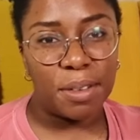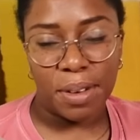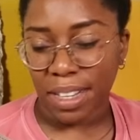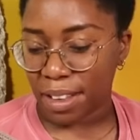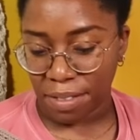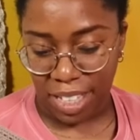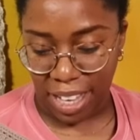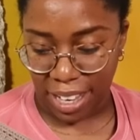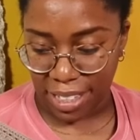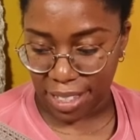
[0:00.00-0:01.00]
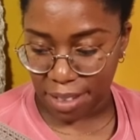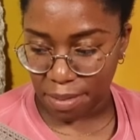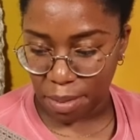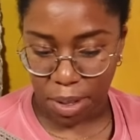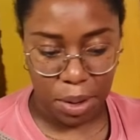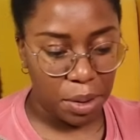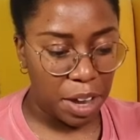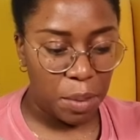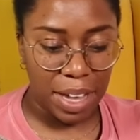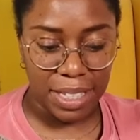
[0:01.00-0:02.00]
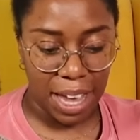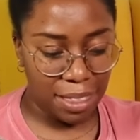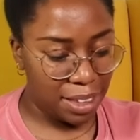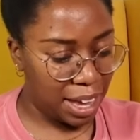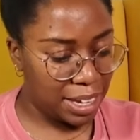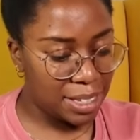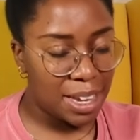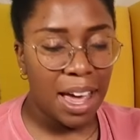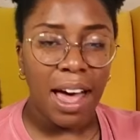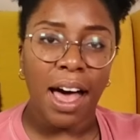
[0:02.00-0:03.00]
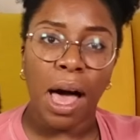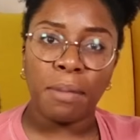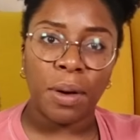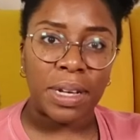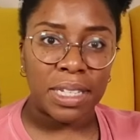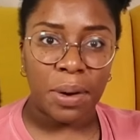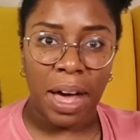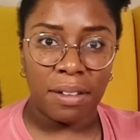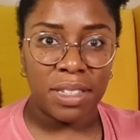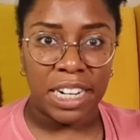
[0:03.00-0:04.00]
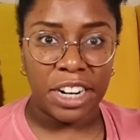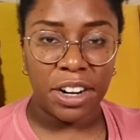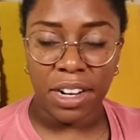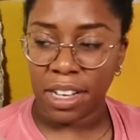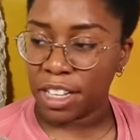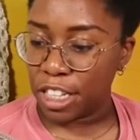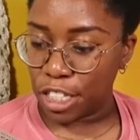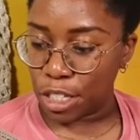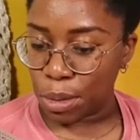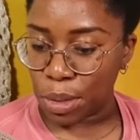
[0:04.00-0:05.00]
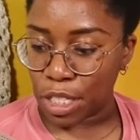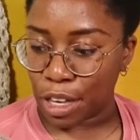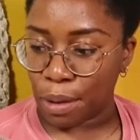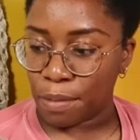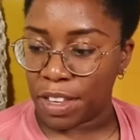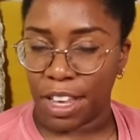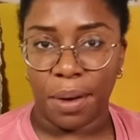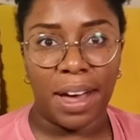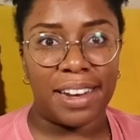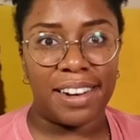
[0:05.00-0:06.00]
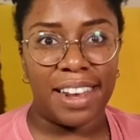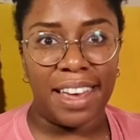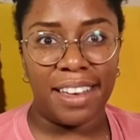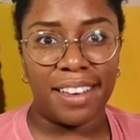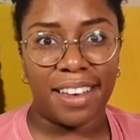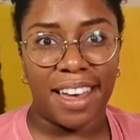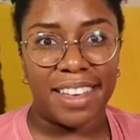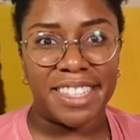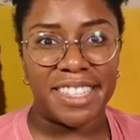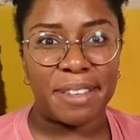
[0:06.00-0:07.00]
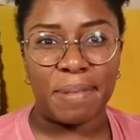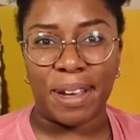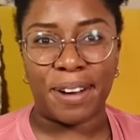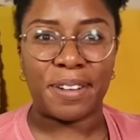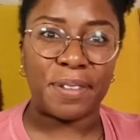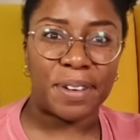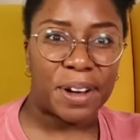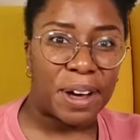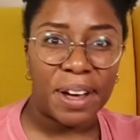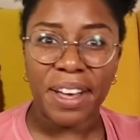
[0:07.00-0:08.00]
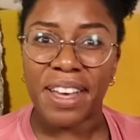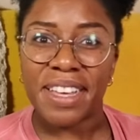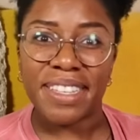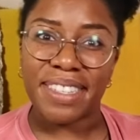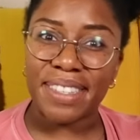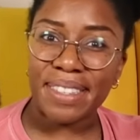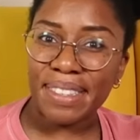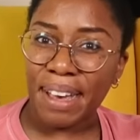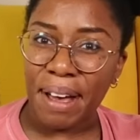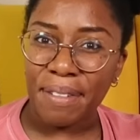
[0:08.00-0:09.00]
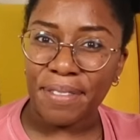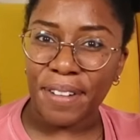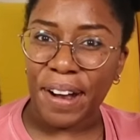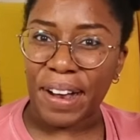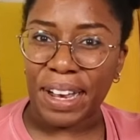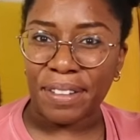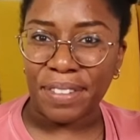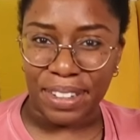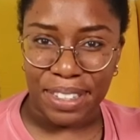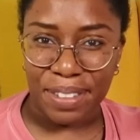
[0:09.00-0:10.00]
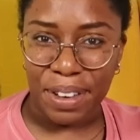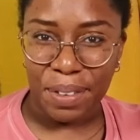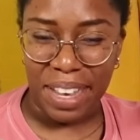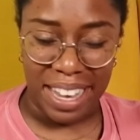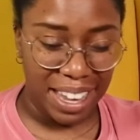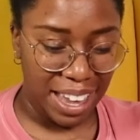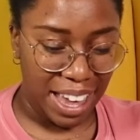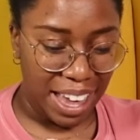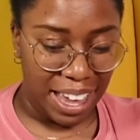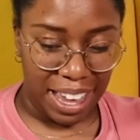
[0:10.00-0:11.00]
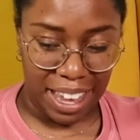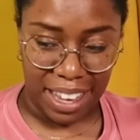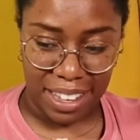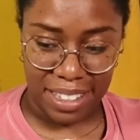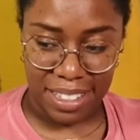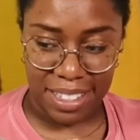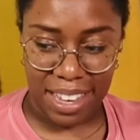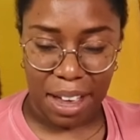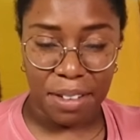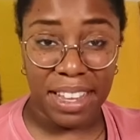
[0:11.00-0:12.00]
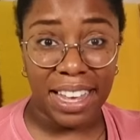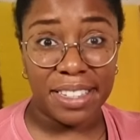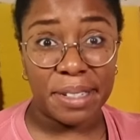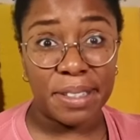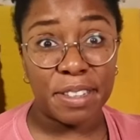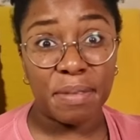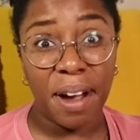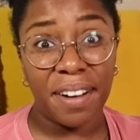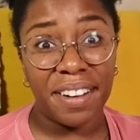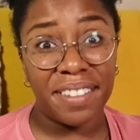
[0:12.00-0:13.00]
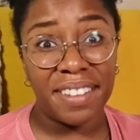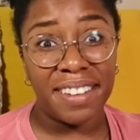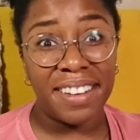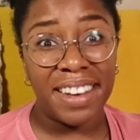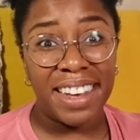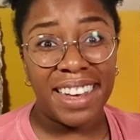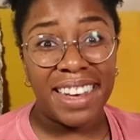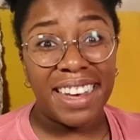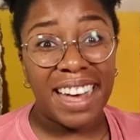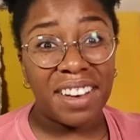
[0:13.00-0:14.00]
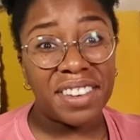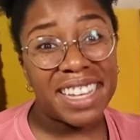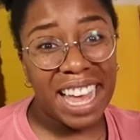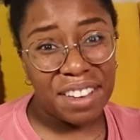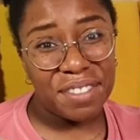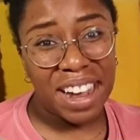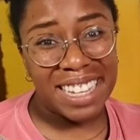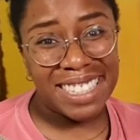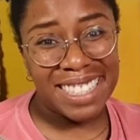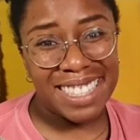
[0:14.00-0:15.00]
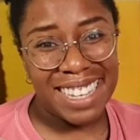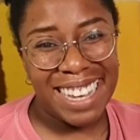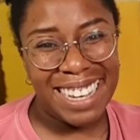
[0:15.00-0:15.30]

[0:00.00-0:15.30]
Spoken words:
What a lovely night. What a great way to end the night. I'm going to go have dinner, do some video editing and some yarn over hook stuff for our anniversary week, and I will catch you tomorrow. Have a good night, friends.